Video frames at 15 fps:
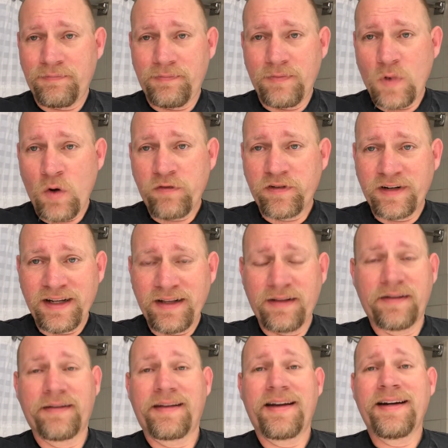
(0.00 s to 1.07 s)
over in
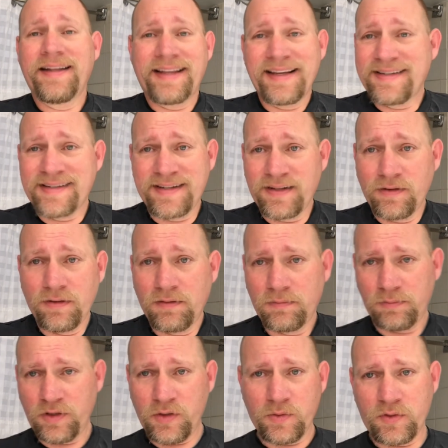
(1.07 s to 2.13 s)
England, they still
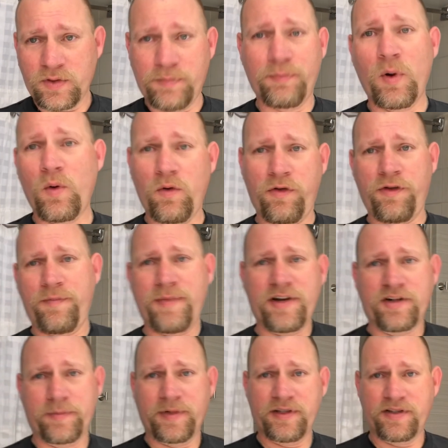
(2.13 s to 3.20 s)
use both
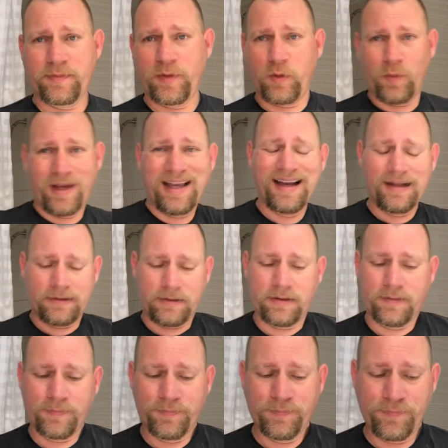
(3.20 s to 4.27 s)
measurements. I mean, we got
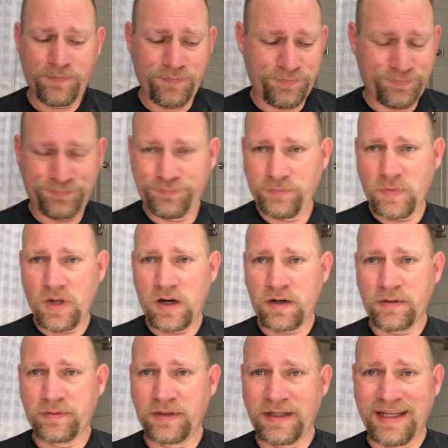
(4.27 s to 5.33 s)
the
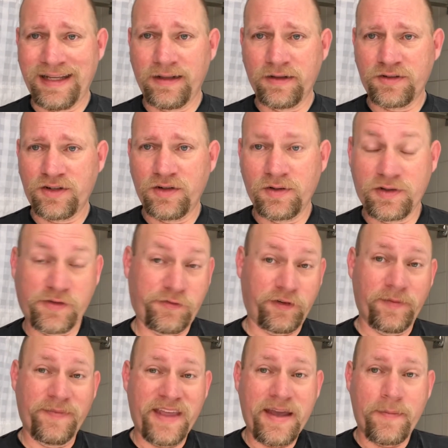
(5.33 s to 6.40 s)
English units
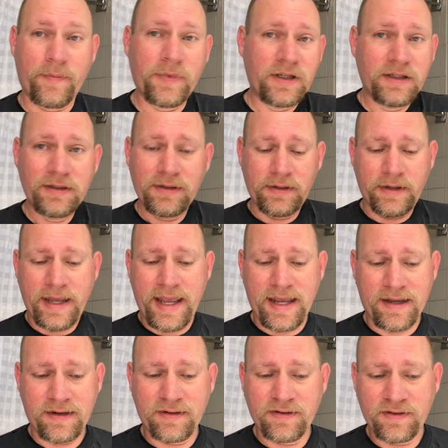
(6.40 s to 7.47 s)
from them,
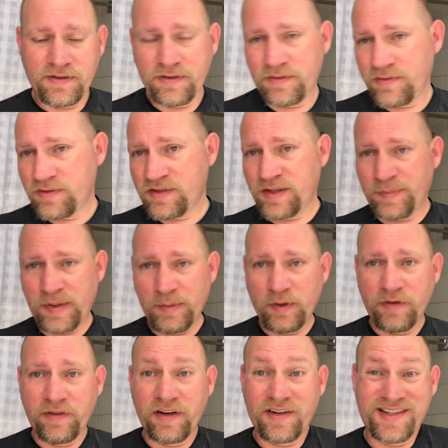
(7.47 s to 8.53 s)
and some people
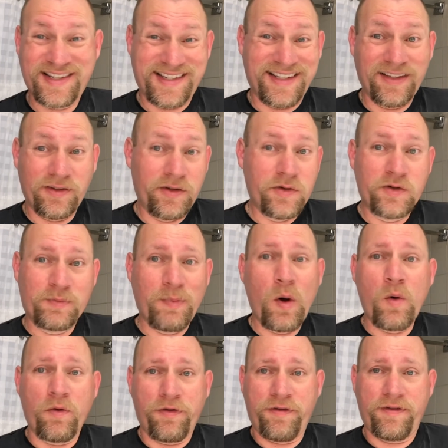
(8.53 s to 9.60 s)
over there still use
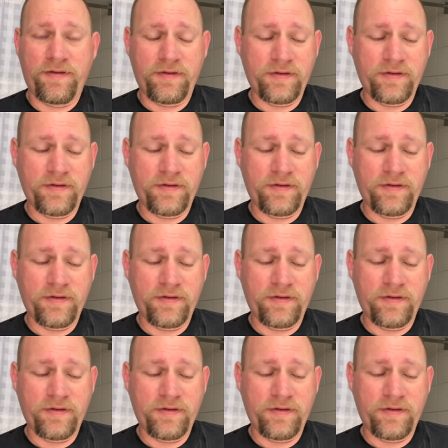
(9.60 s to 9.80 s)
both.